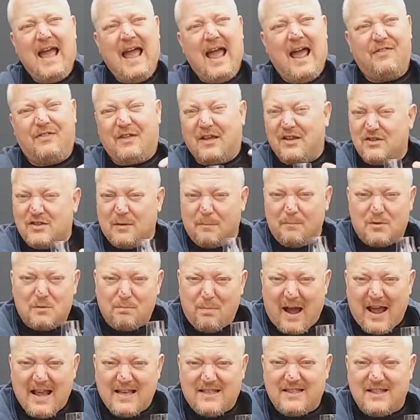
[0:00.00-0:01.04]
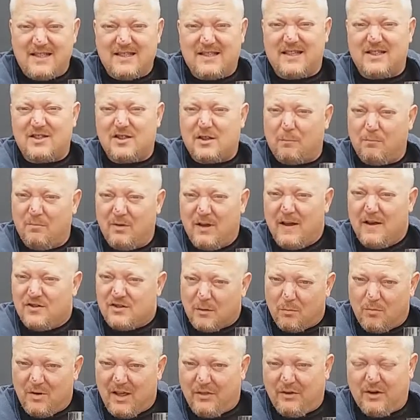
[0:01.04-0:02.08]
and then some spices and some
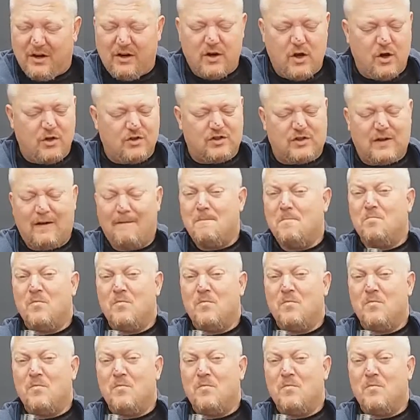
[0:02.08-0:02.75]
some leathery notes.